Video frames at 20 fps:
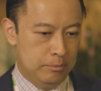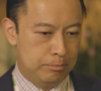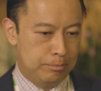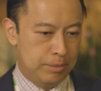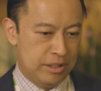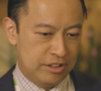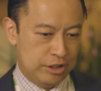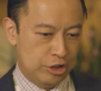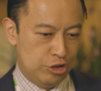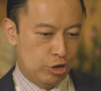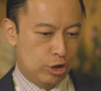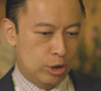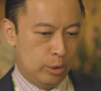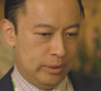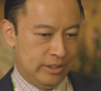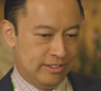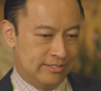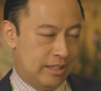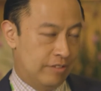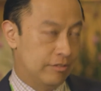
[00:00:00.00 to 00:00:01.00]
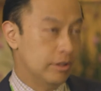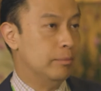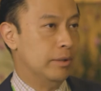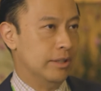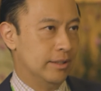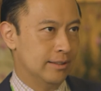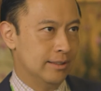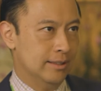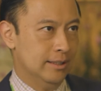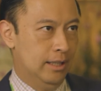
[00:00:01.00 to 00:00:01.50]
President Jokowi's
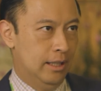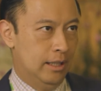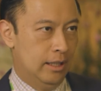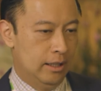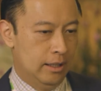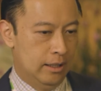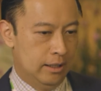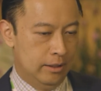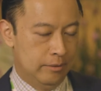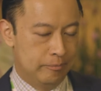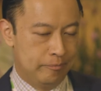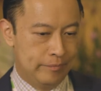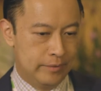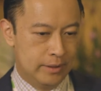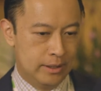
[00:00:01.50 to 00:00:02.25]
government. Uh,